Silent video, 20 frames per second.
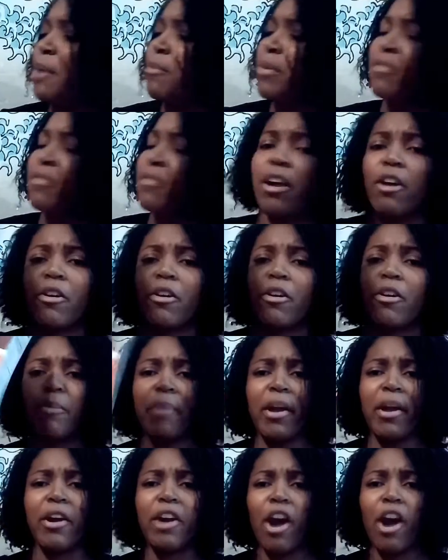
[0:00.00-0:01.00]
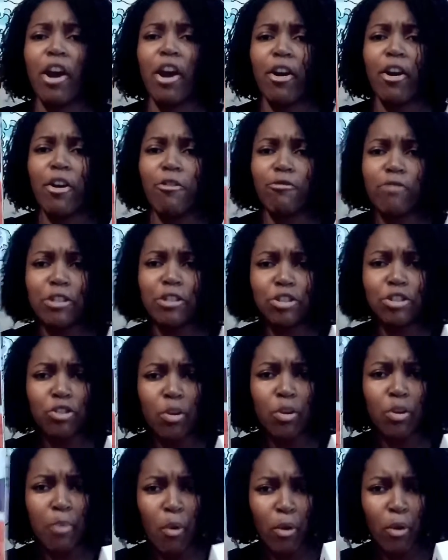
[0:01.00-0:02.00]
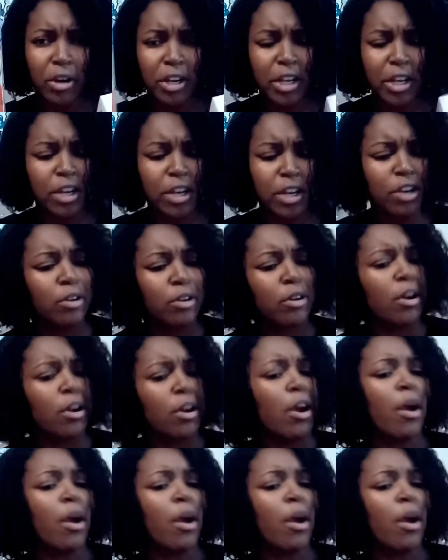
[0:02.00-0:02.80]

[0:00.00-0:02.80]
we've got comparing our original pork here